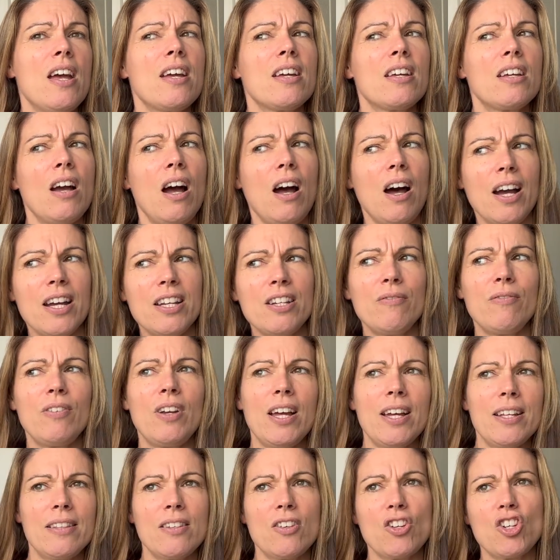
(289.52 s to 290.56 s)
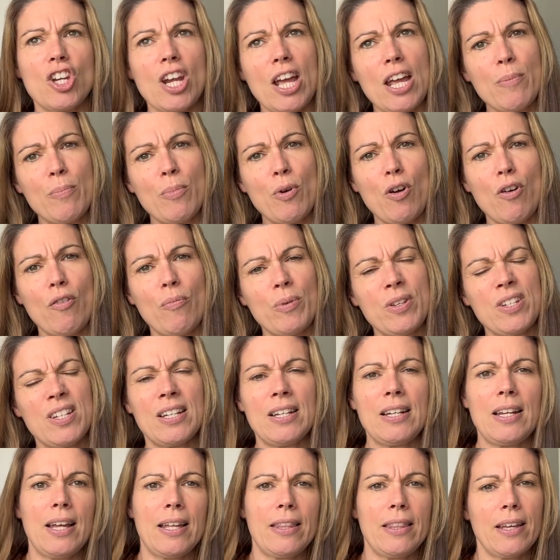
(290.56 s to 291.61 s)
kind of liked the shape of but
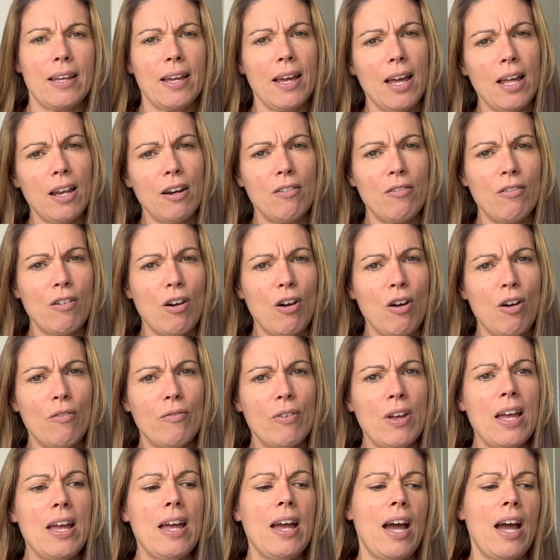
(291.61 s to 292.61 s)
didn't like the colour of,